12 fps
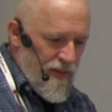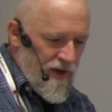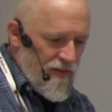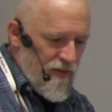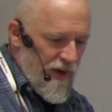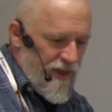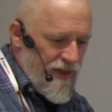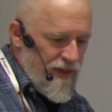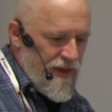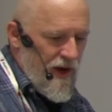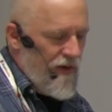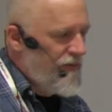But
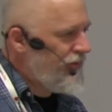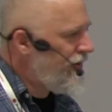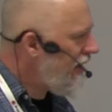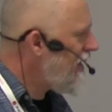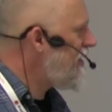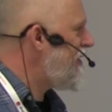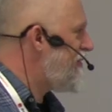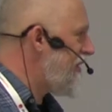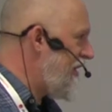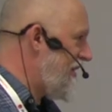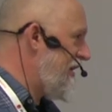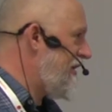with a
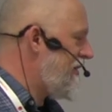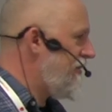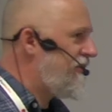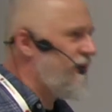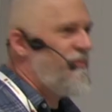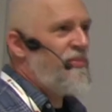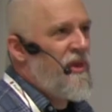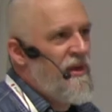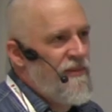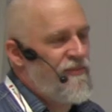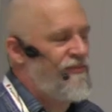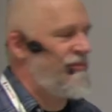relatively little, so
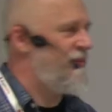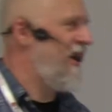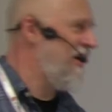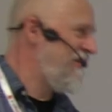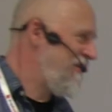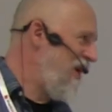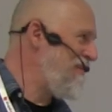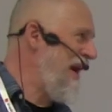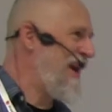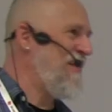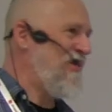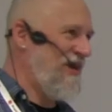hang on, I'll
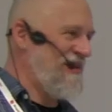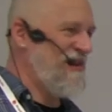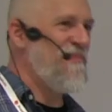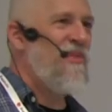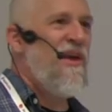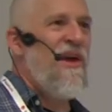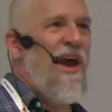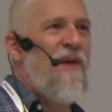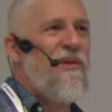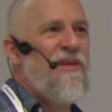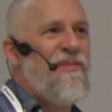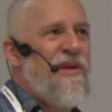back up one step.
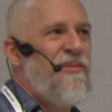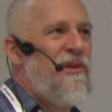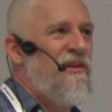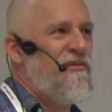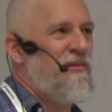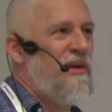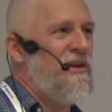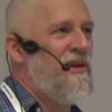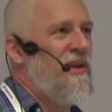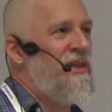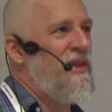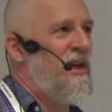How many people have
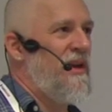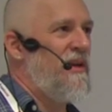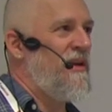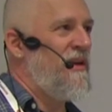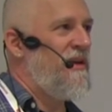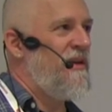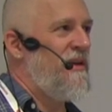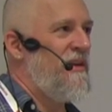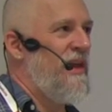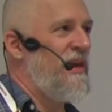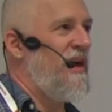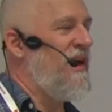written a thing
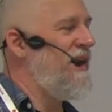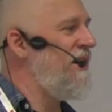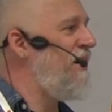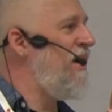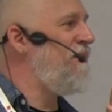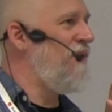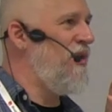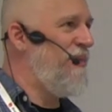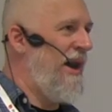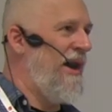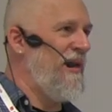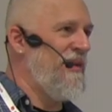like a, a,
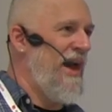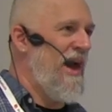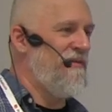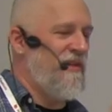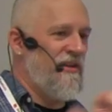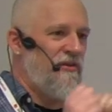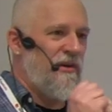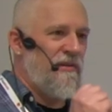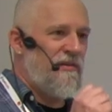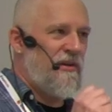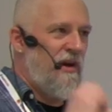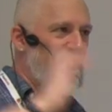mobile nav that sort
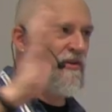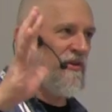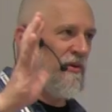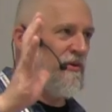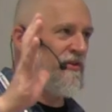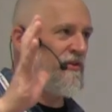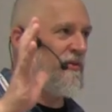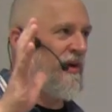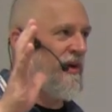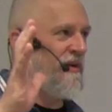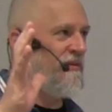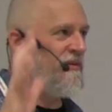of covers the whole
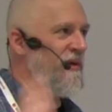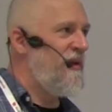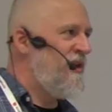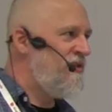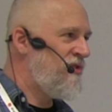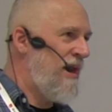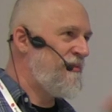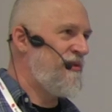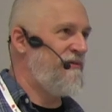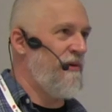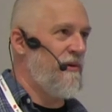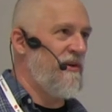screen,
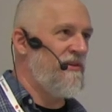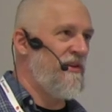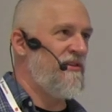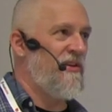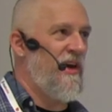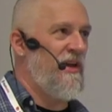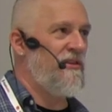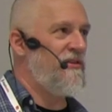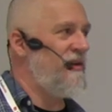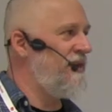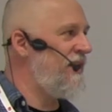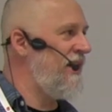traps focus inside it
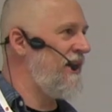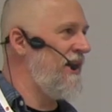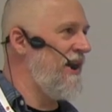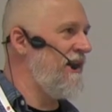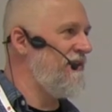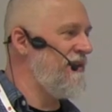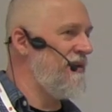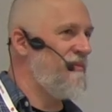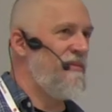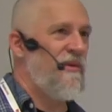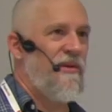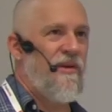so you can't get out of it,
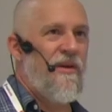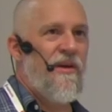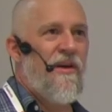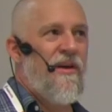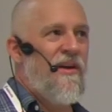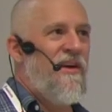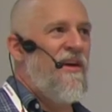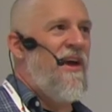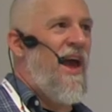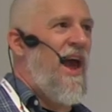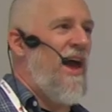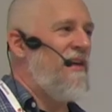
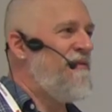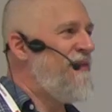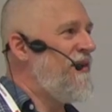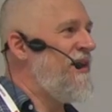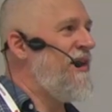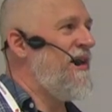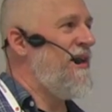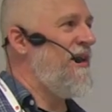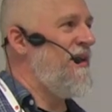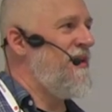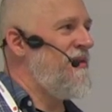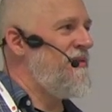and found it
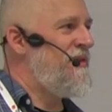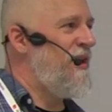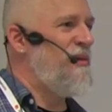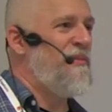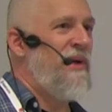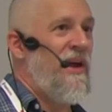a terrible